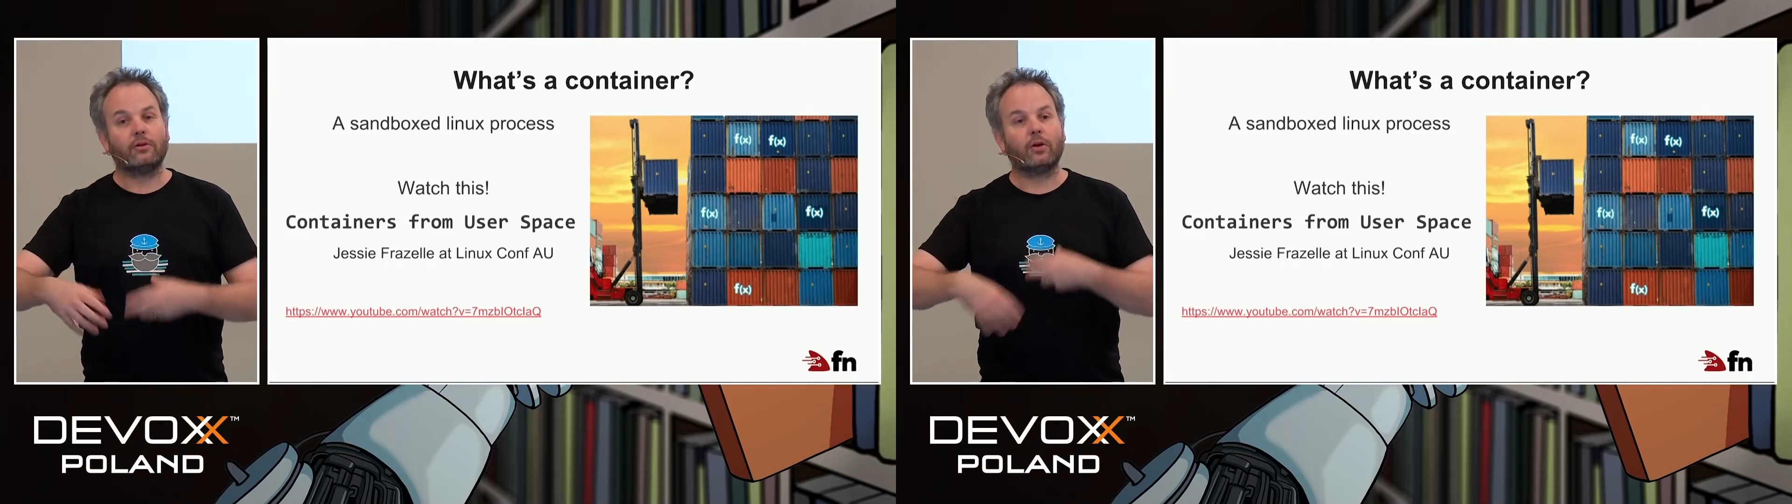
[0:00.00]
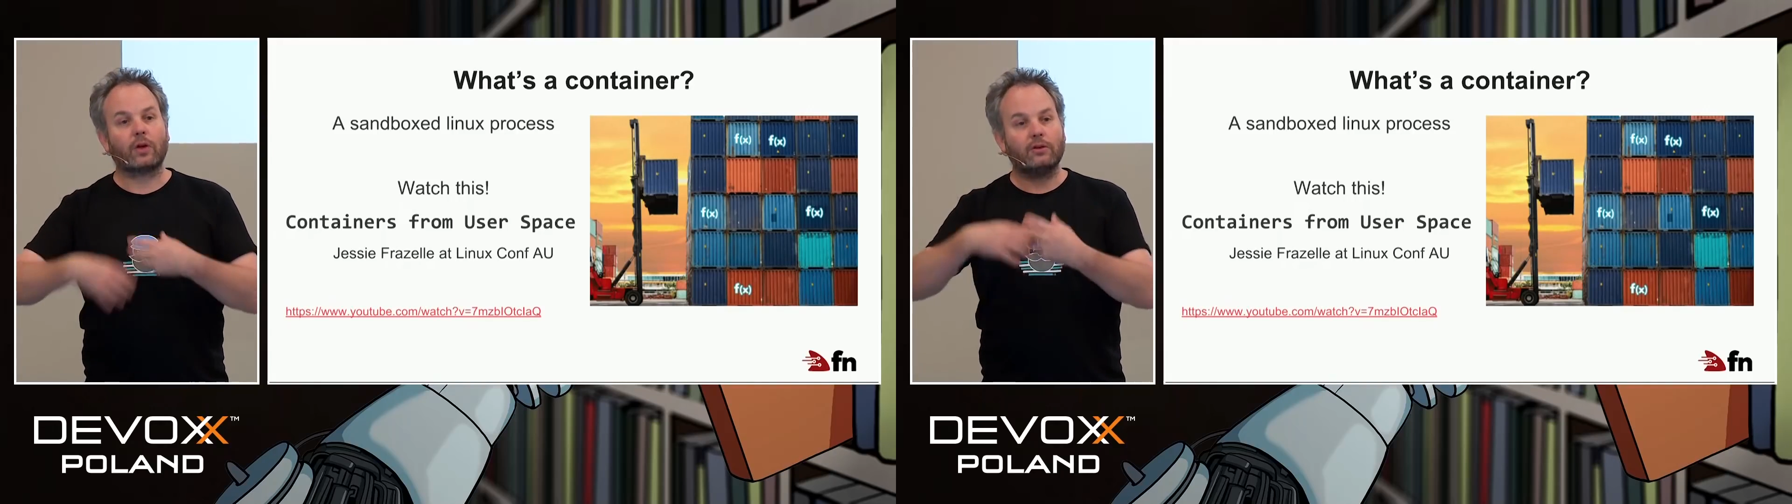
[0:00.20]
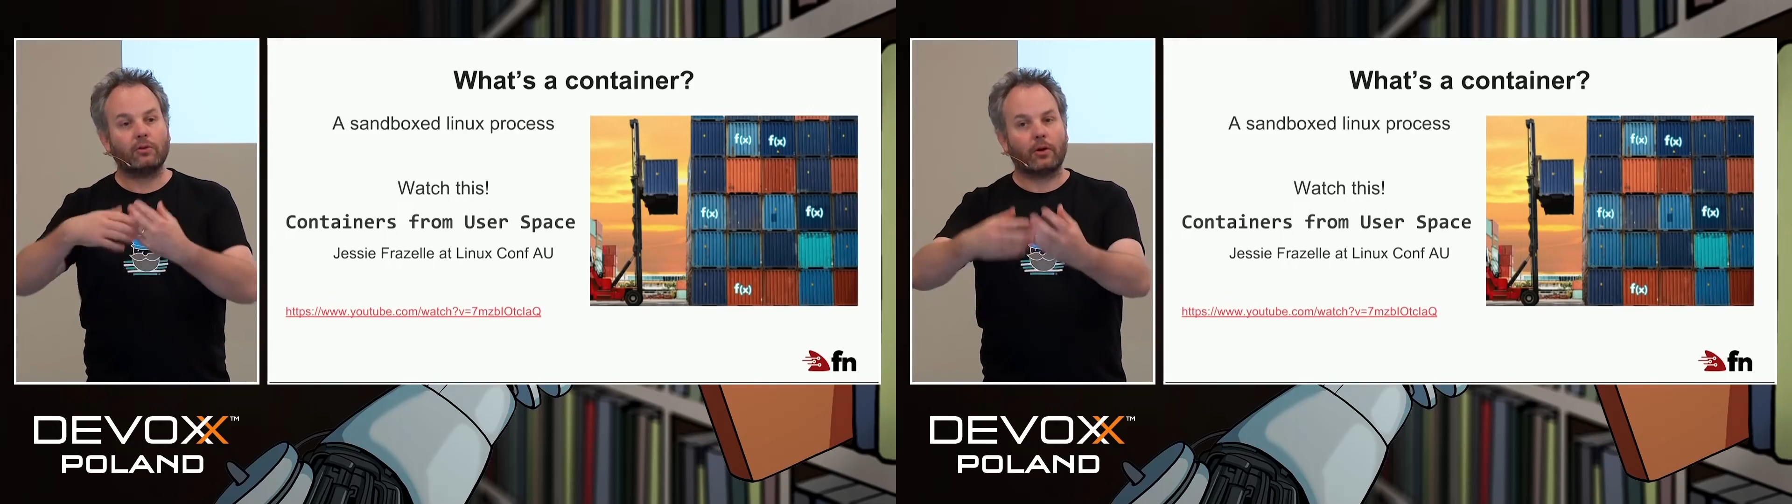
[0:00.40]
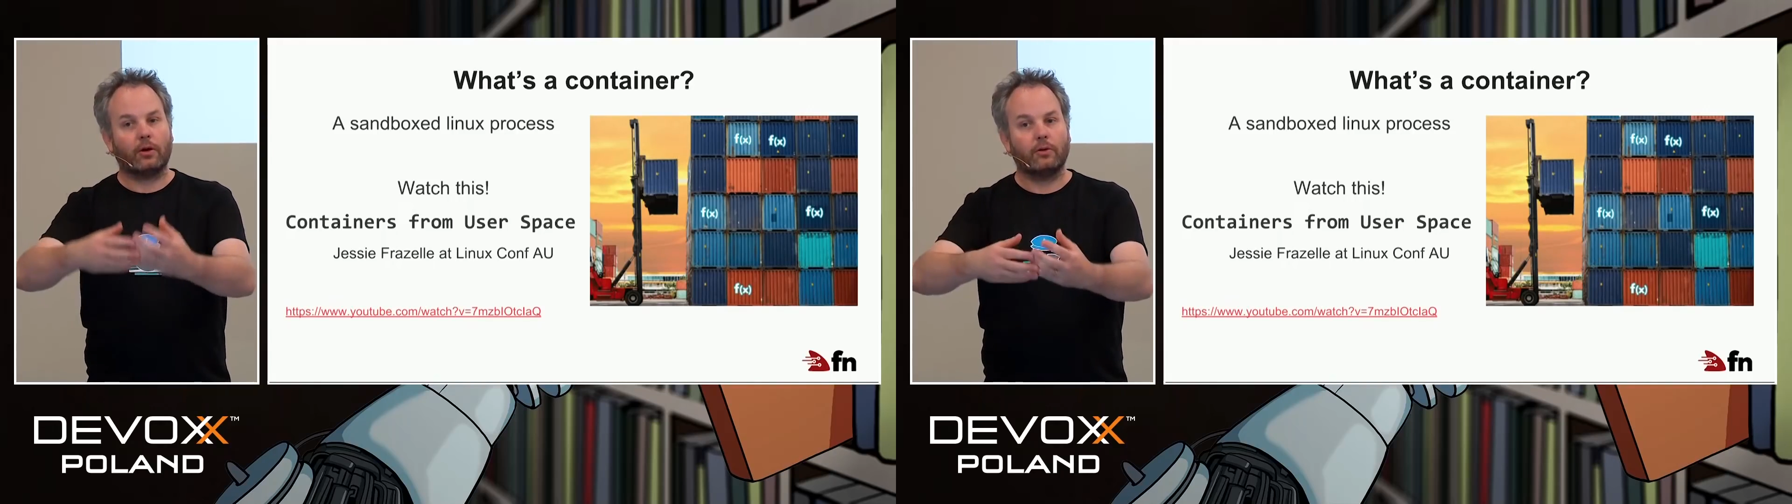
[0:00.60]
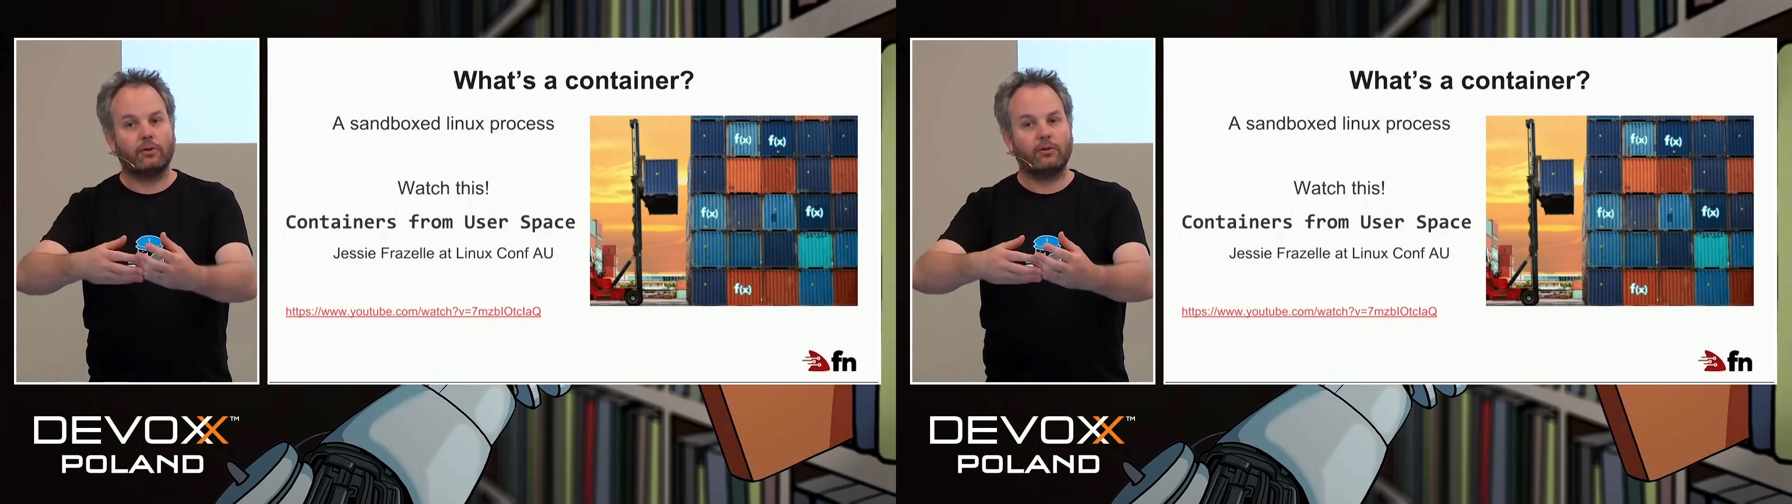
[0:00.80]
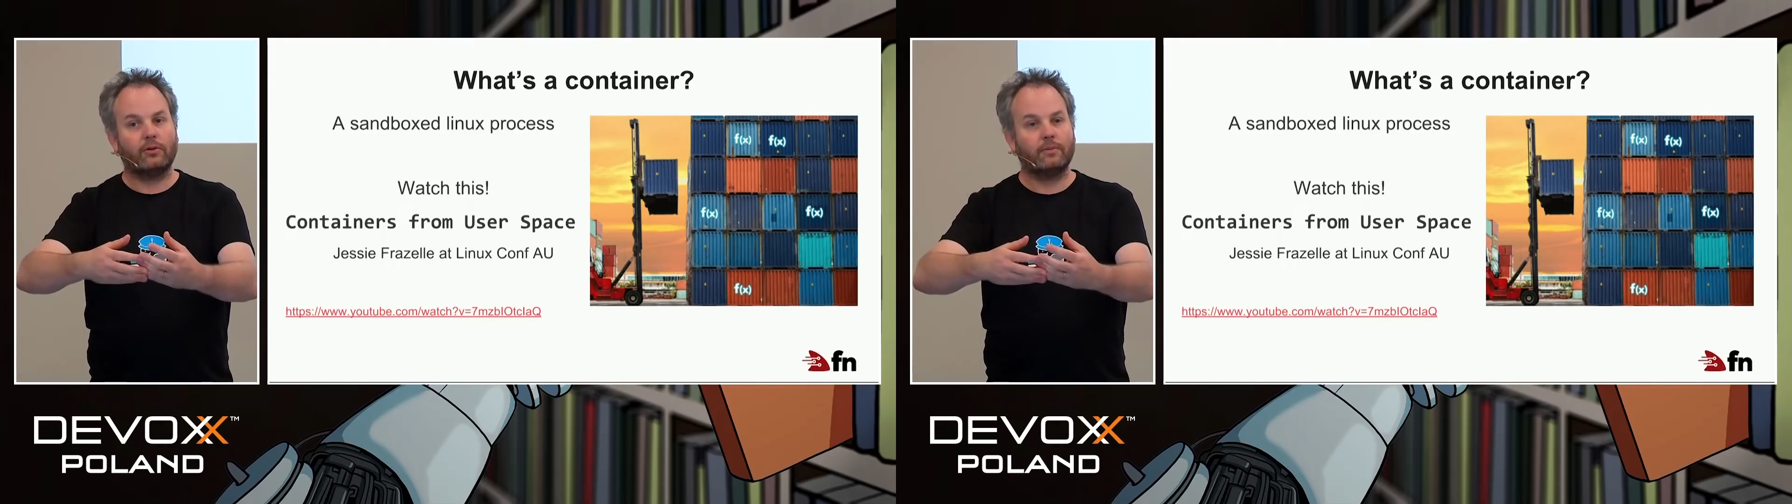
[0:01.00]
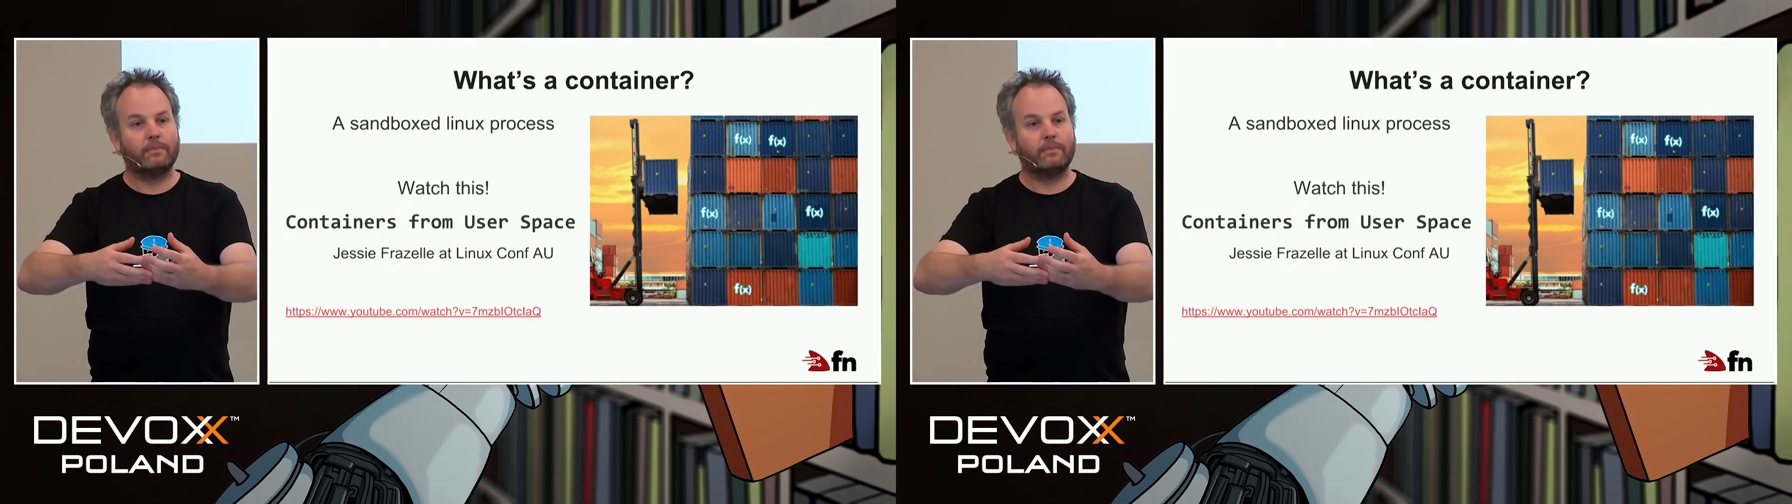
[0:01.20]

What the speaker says: You log into a host,